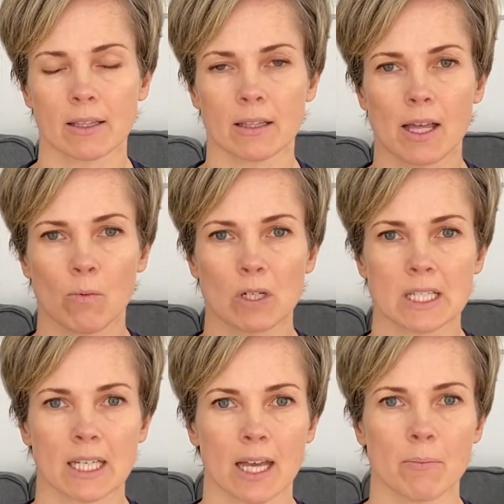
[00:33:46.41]
then once
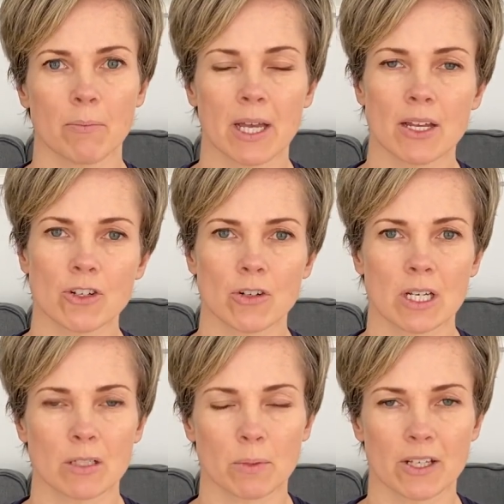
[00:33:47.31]
again, bend your
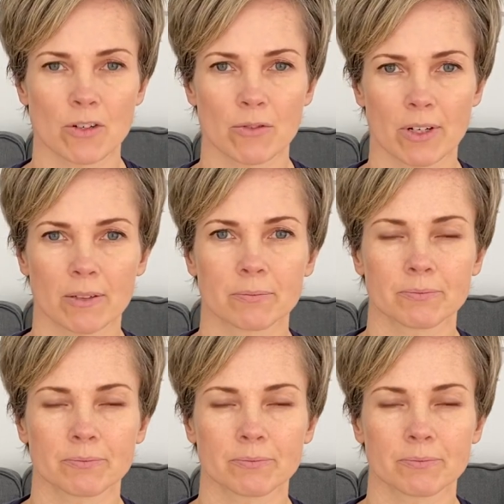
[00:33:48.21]
knees, plant your feet.